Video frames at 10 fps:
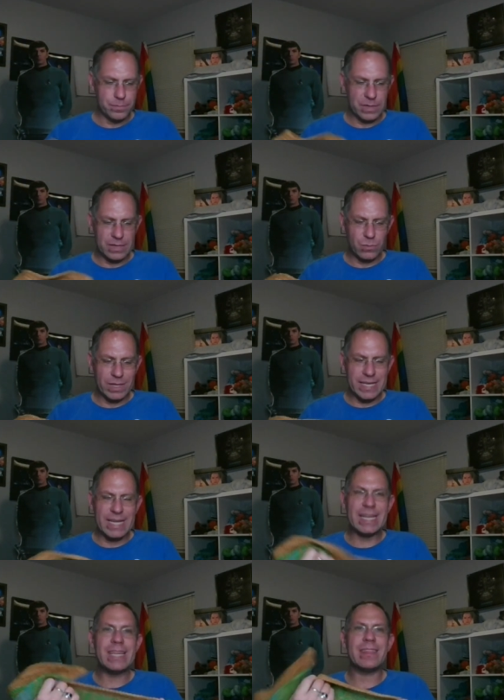really
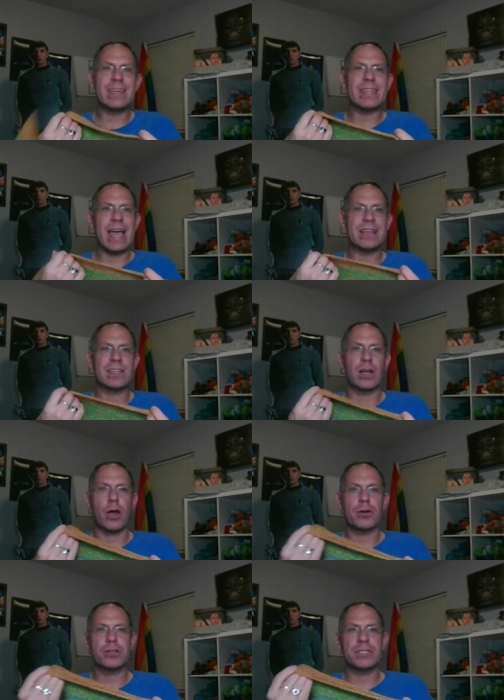anything that has a
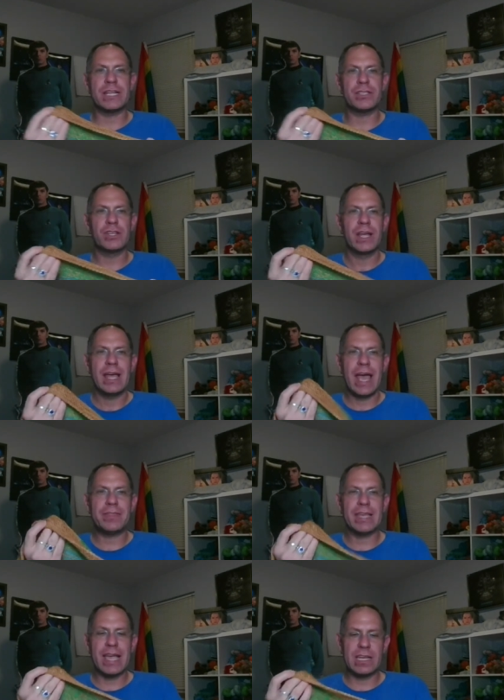garter stitch
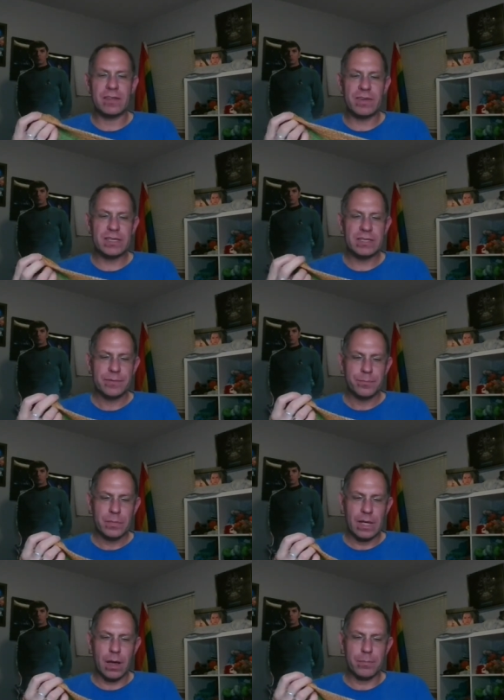at the end of it,
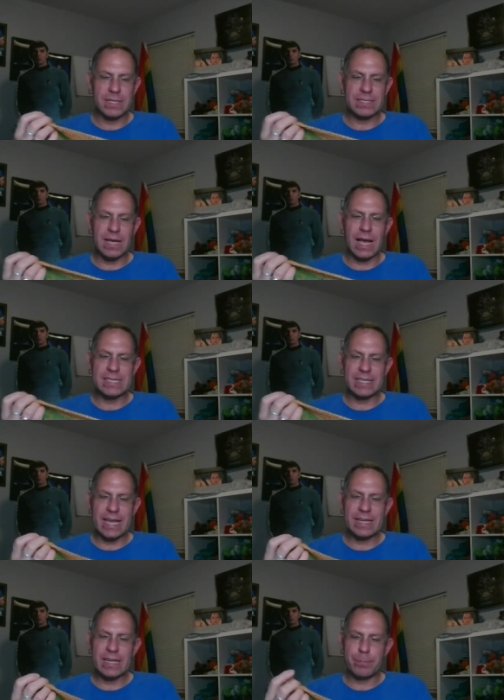this
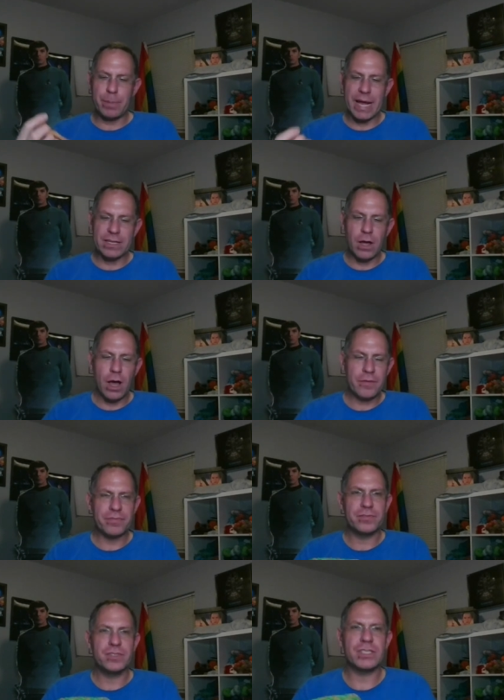Icelandic
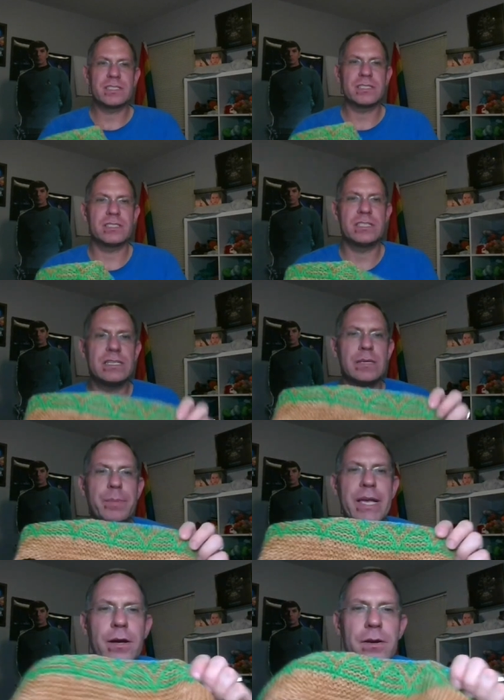bind-off just
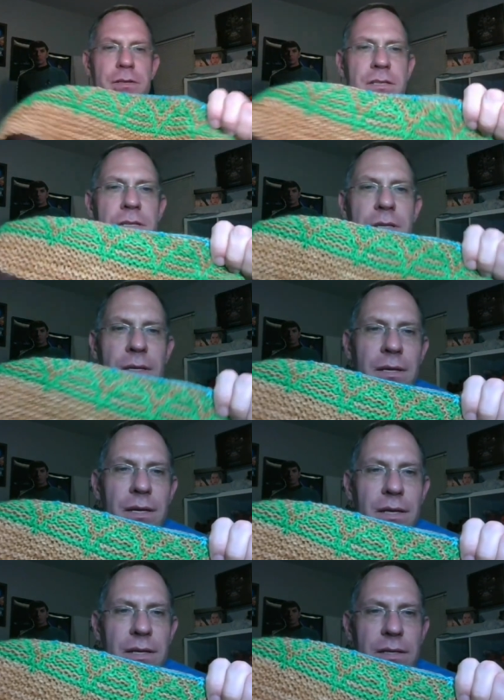disappears.
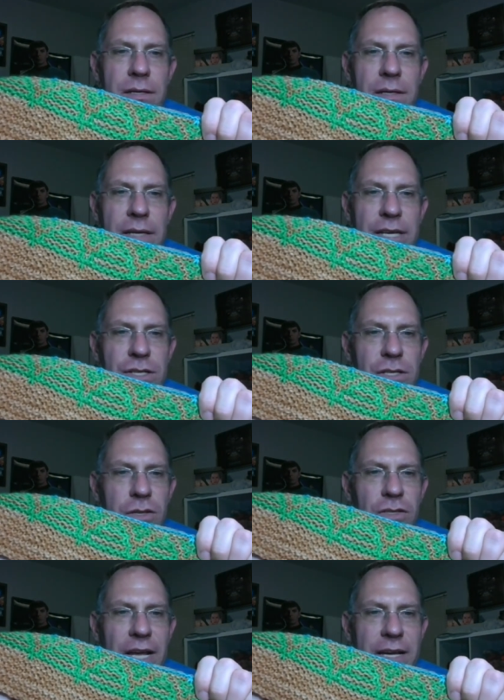It just
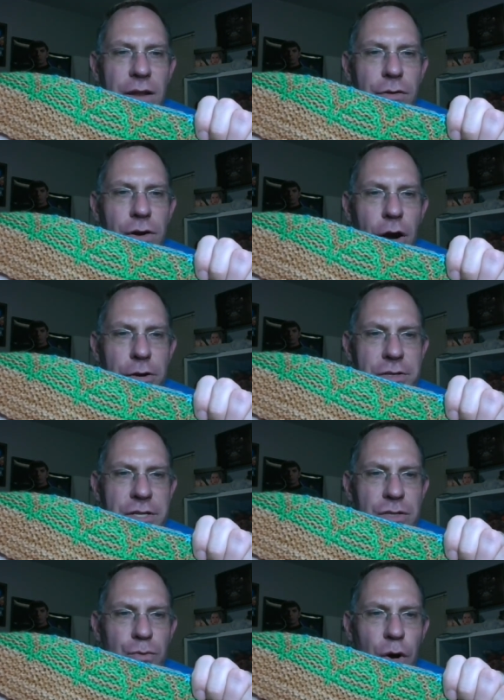looks like another garter
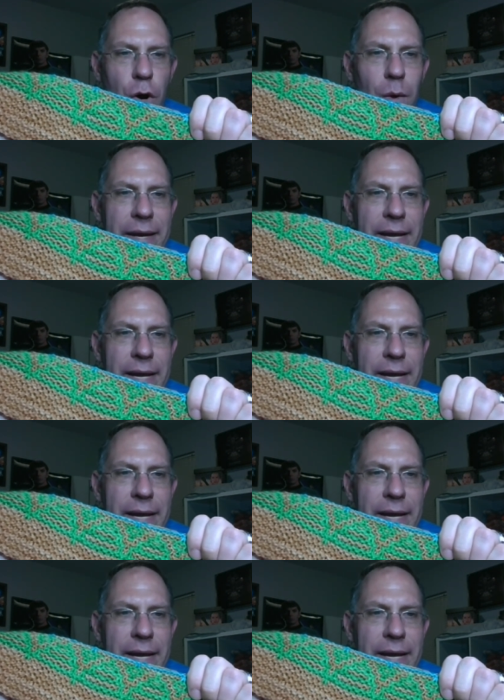stitch row and